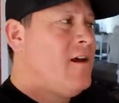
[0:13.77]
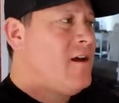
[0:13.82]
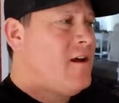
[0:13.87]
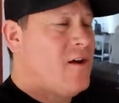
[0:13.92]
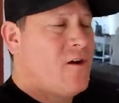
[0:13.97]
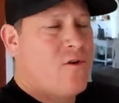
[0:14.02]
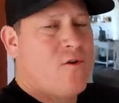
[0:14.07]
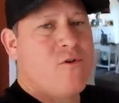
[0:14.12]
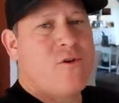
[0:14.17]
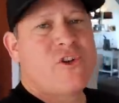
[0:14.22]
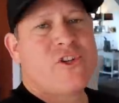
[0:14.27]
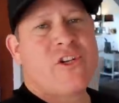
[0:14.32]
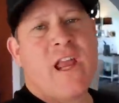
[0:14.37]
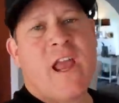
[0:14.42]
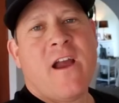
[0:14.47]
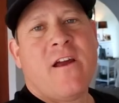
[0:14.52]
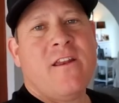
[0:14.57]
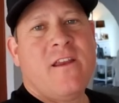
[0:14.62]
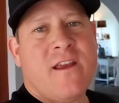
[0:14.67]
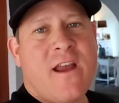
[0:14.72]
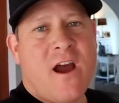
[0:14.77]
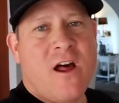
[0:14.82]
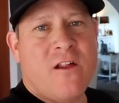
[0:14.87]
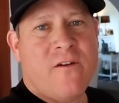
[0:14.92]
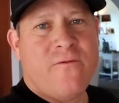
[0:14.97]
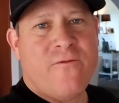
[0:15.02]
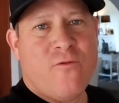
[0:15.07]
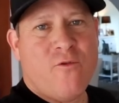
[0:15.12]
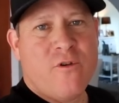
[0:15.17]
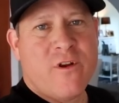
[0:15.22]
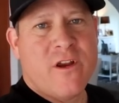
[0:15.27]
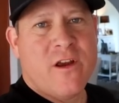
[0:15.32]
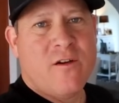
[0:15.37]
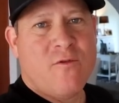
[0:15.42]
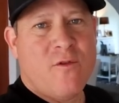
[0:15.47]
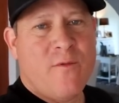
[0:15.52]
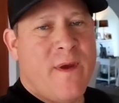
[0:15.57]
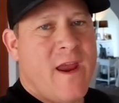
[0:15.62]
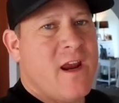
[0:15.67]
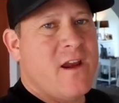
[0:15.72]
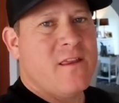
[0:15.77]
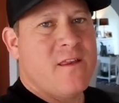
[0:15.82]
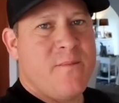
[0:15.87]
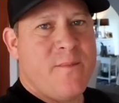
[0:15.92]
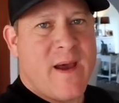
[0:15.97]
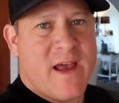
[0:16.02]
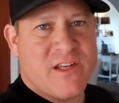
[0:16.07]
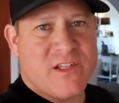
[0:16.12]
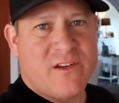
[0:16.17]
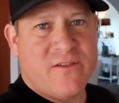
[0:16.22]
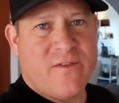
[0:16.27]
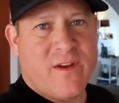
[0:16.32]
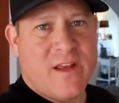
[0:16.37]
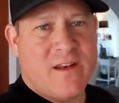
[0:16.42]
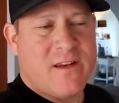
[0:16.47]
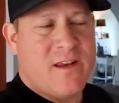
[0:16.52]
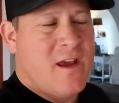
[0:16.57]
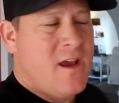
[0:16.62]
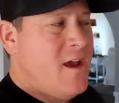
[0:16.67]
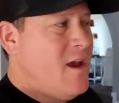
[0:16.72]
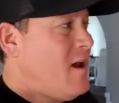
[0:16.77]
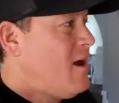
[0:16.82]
here in Orange County, California. We're making the best of it.